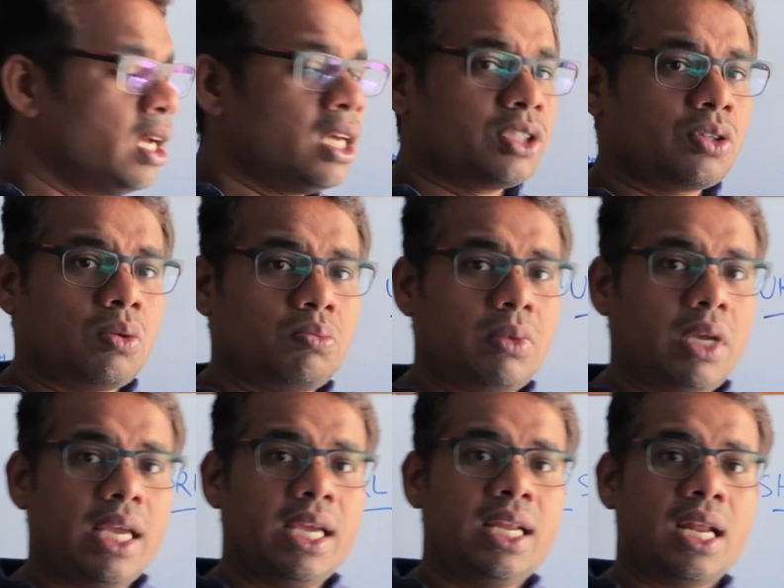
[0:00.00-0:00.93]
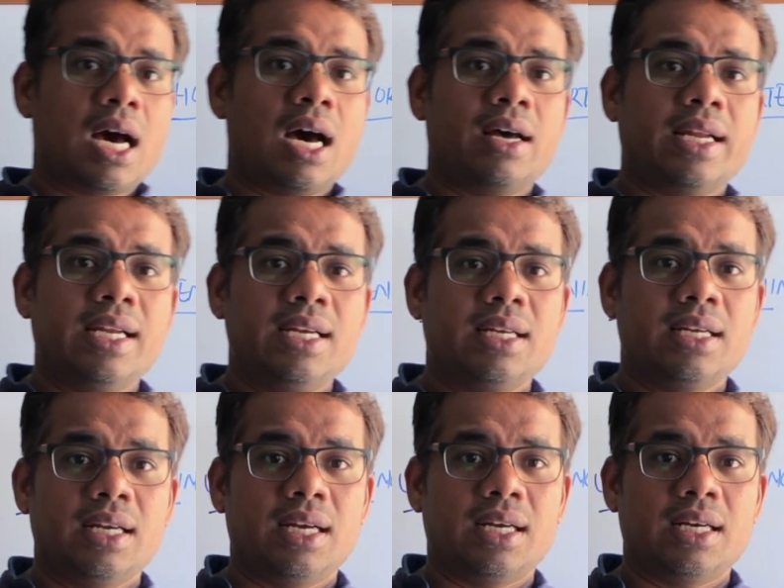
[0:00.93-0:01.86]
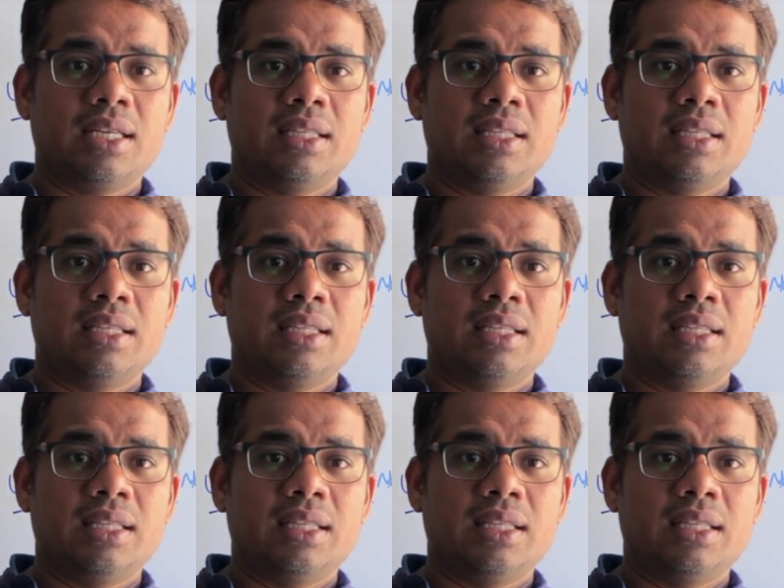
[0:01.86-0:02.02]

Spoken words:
So in our internet,